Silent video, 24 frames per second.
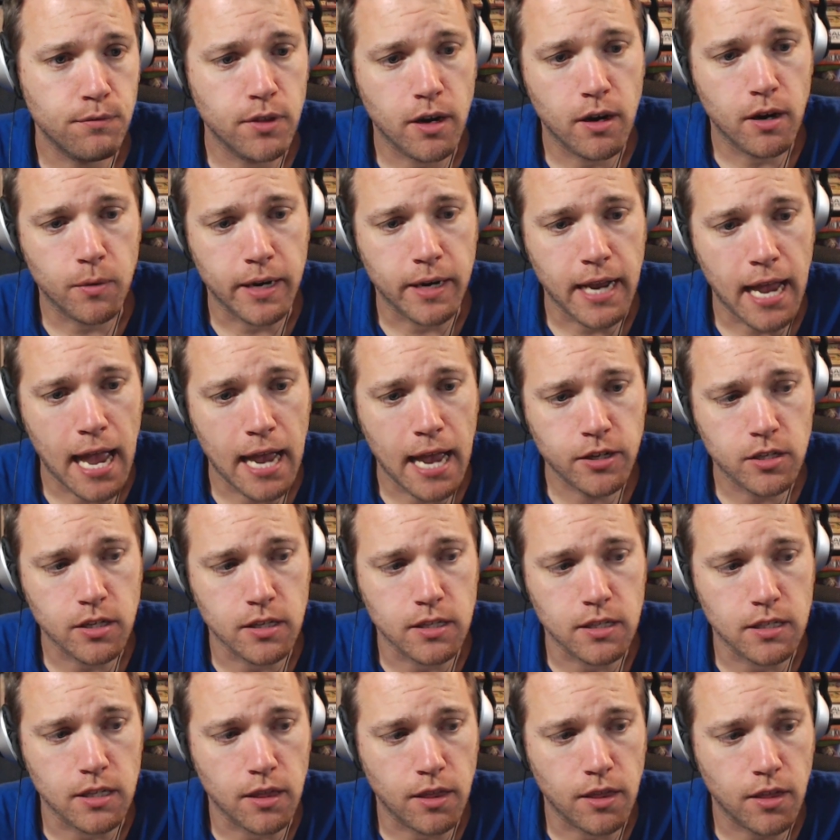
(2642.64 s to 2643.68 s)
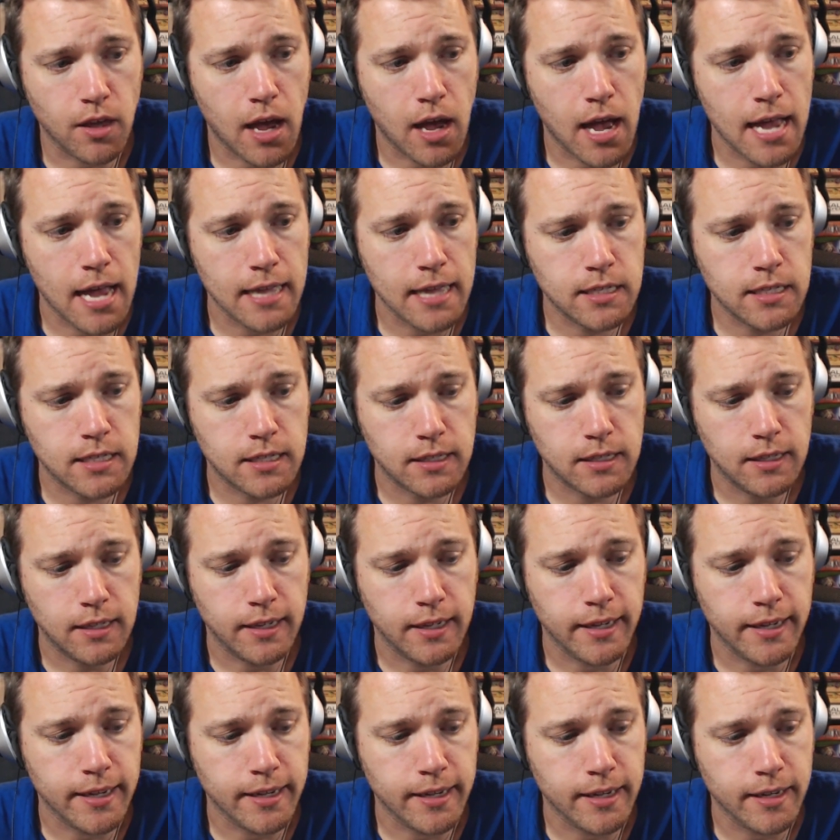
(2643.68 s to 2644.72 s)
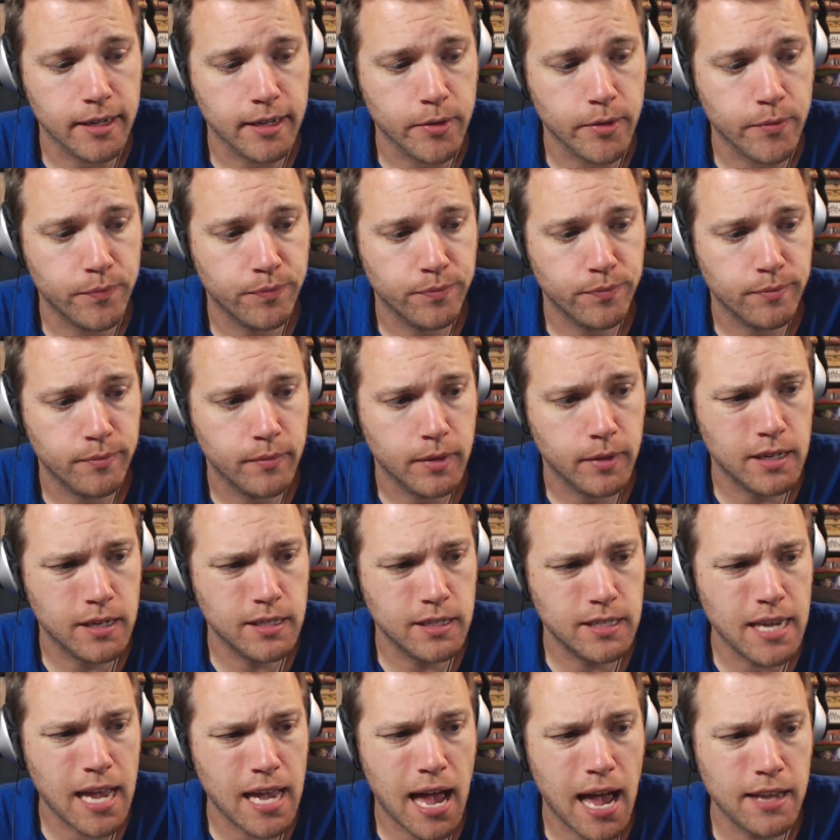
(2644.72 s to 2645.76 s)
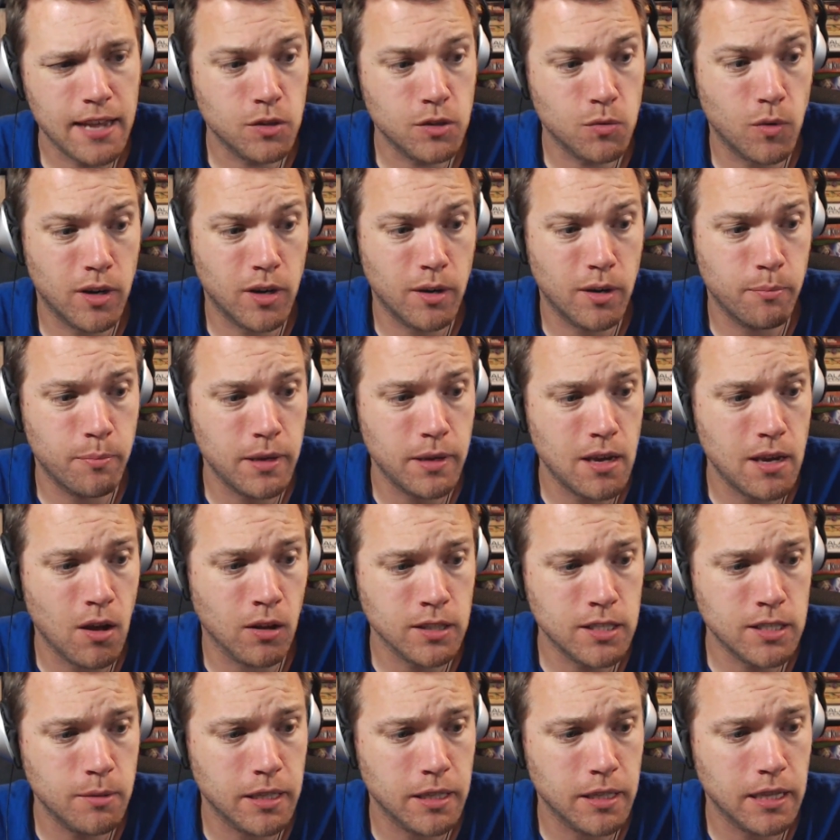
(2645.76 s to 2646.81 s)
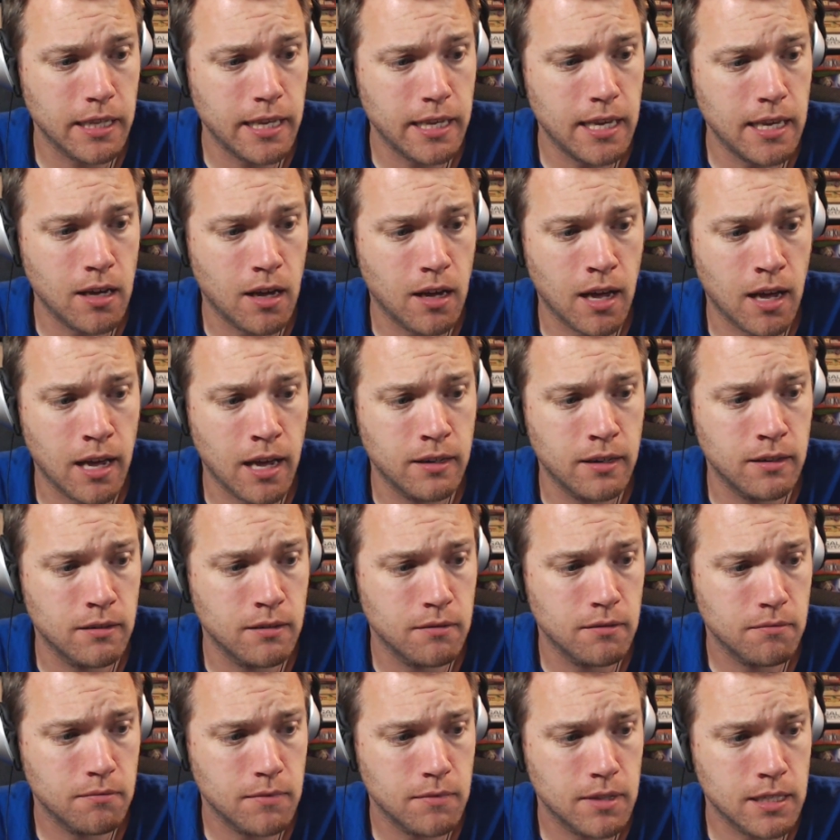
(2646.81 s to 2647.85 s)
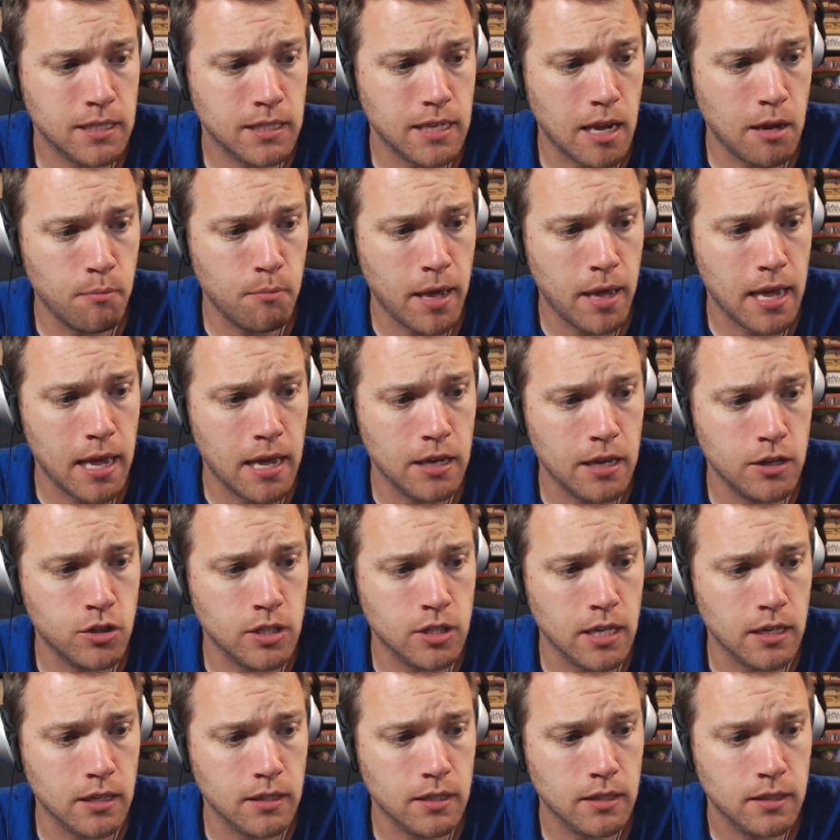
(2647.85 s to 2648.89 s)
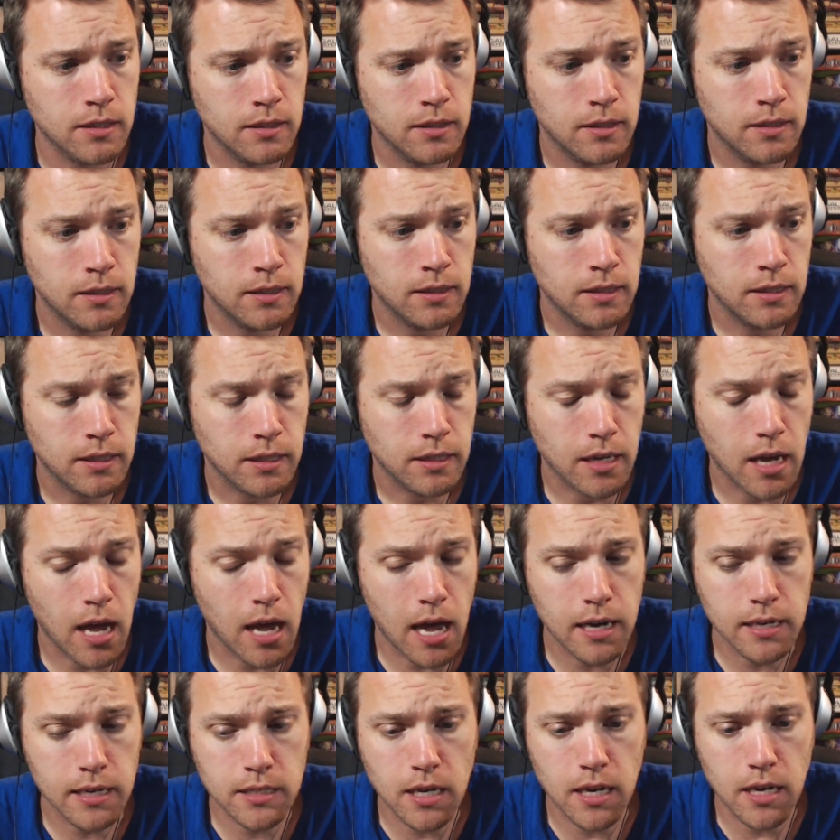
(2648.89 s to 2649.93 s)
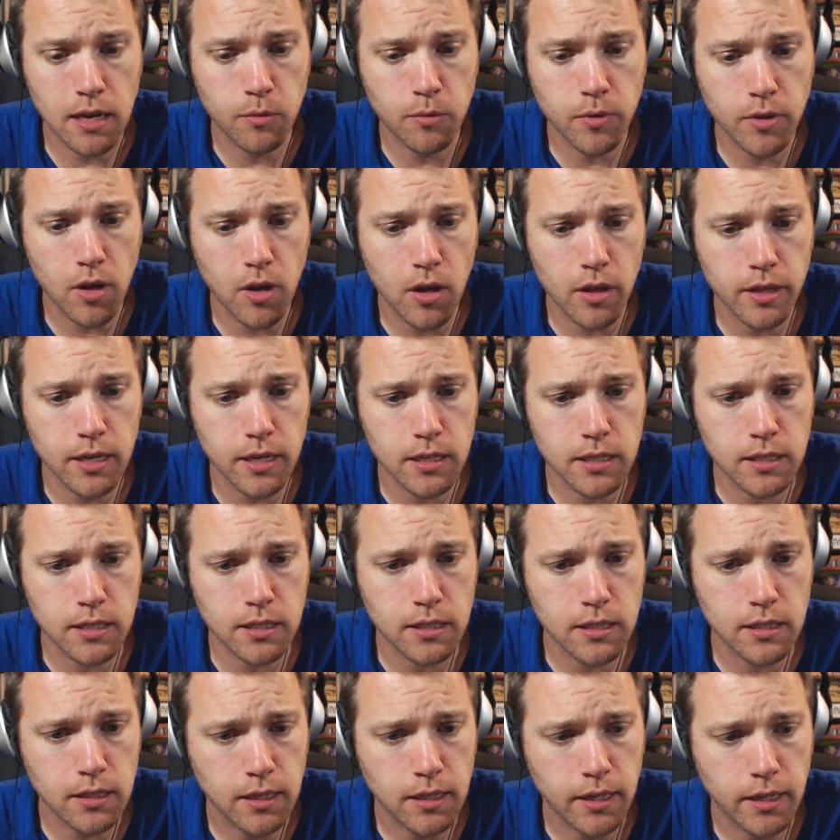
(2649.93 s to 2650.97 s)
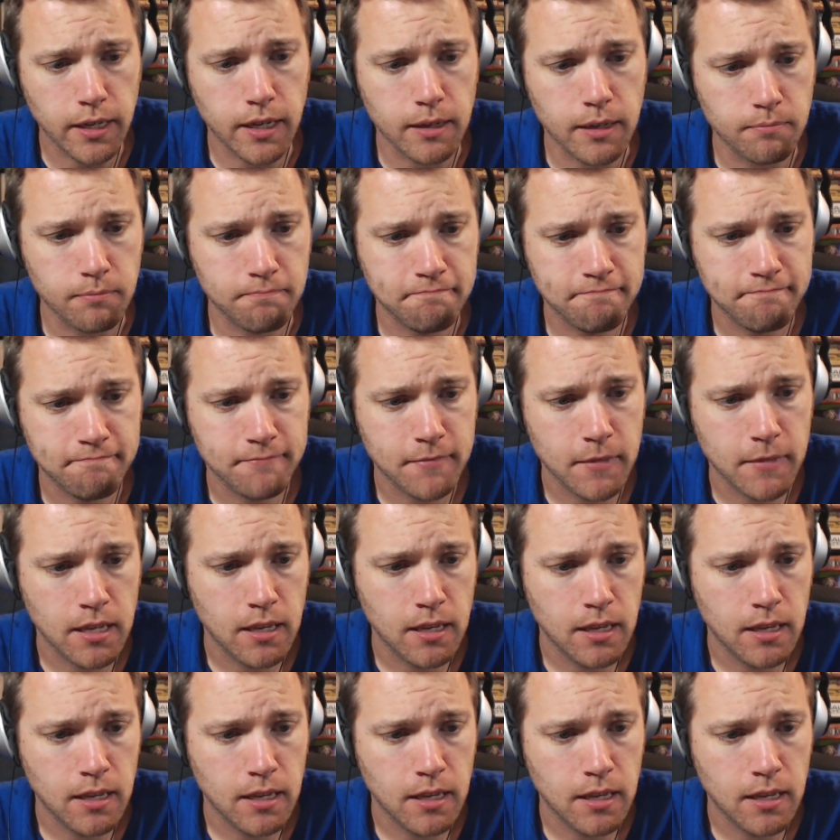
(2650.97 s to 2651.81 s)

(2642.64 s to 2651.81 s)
give their reactions and thoughts. Because, yeah, I just want to be ultimately on the same page that God is on with all this. And,